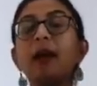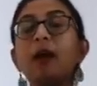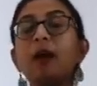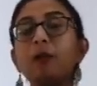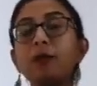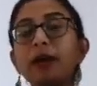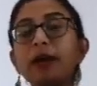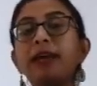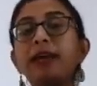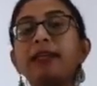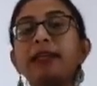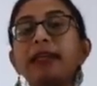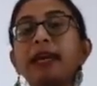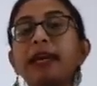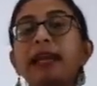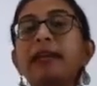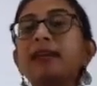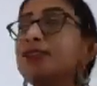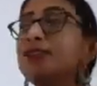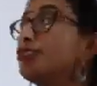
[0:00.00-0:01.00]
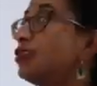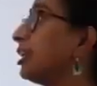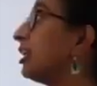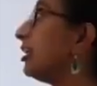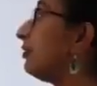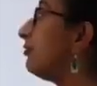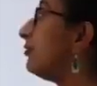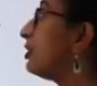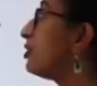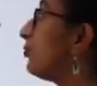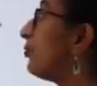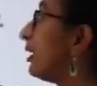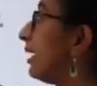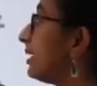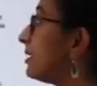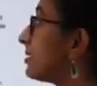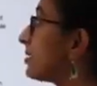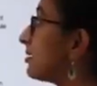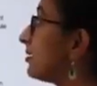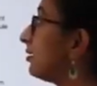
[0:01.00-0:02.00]
where that gene which we
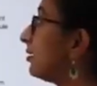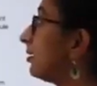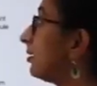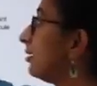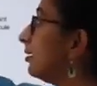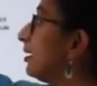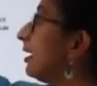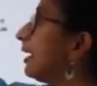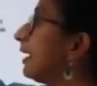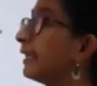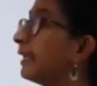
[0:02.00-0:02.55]
inserted